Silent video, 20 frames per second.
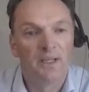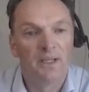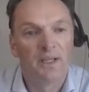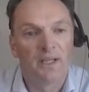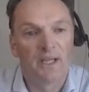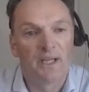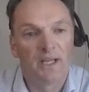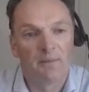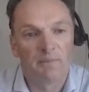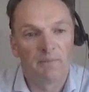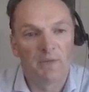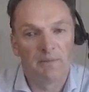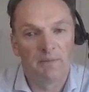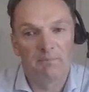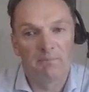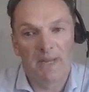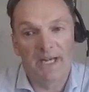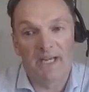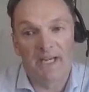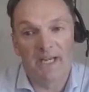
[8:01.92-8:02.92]

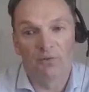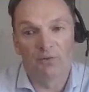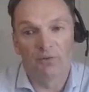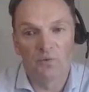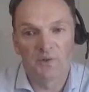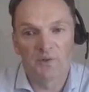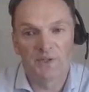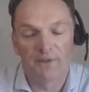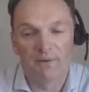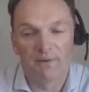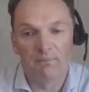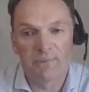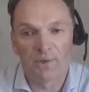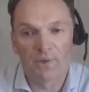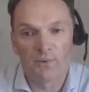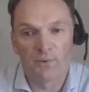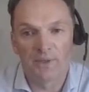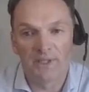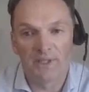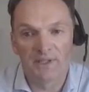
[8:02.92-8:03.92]
and many are also
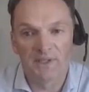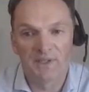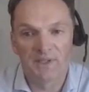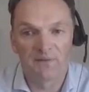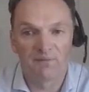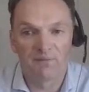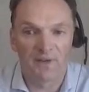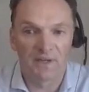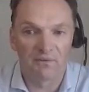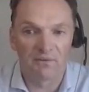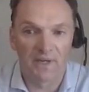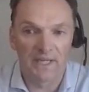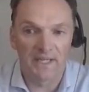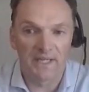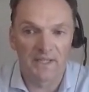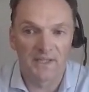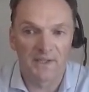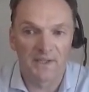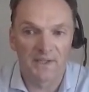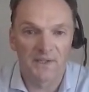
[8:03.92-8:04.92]
employers,
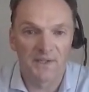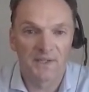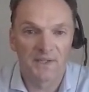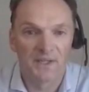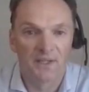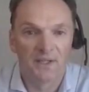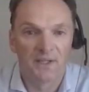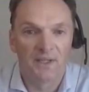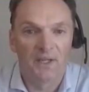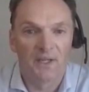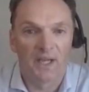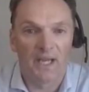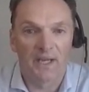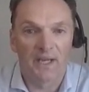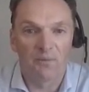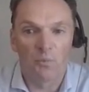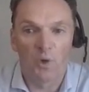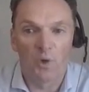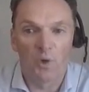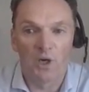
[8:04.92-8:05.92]
fundraisers,
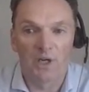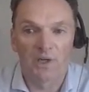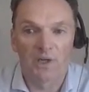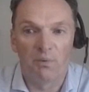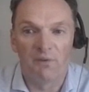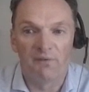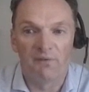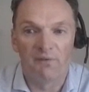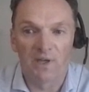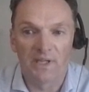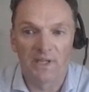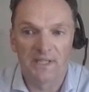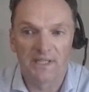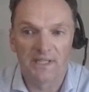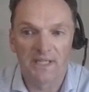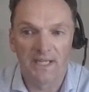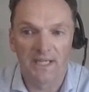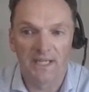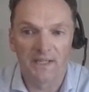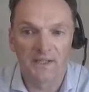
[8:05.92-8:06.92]
and work with
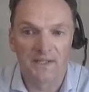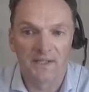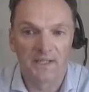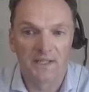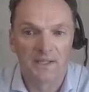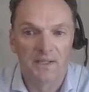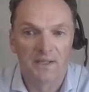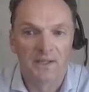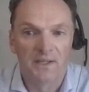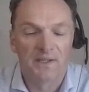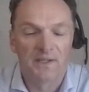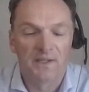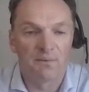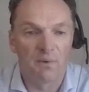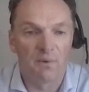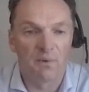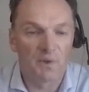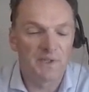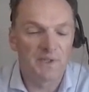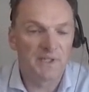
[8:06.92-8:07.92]
volunteers. So
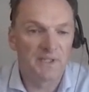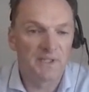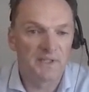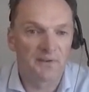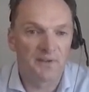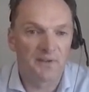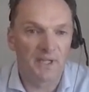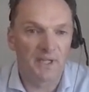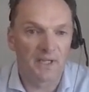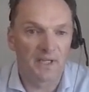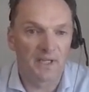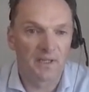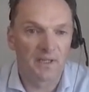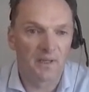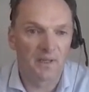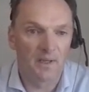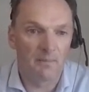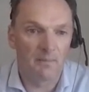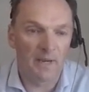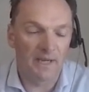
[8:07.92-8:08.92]
we wanted to think
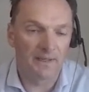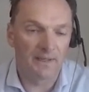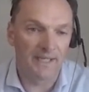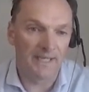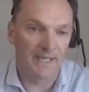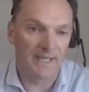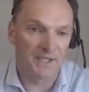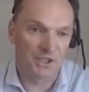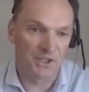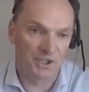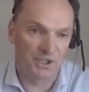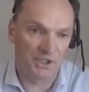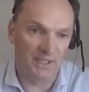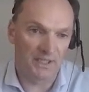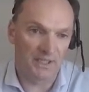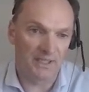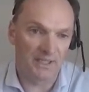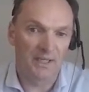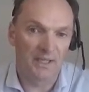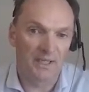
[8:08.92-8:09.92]
about
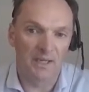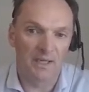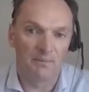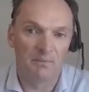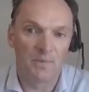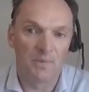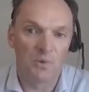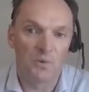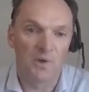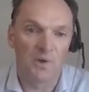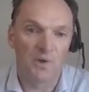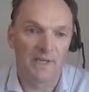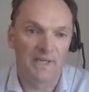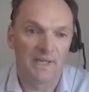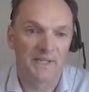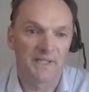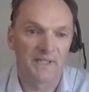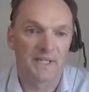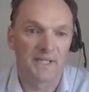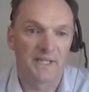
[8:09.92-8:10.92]
ESG in a more
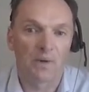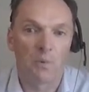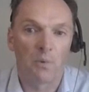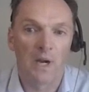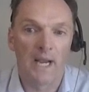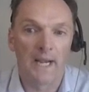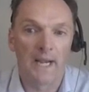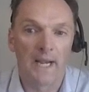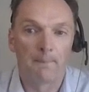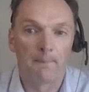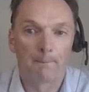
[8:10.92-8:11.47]
holistic way.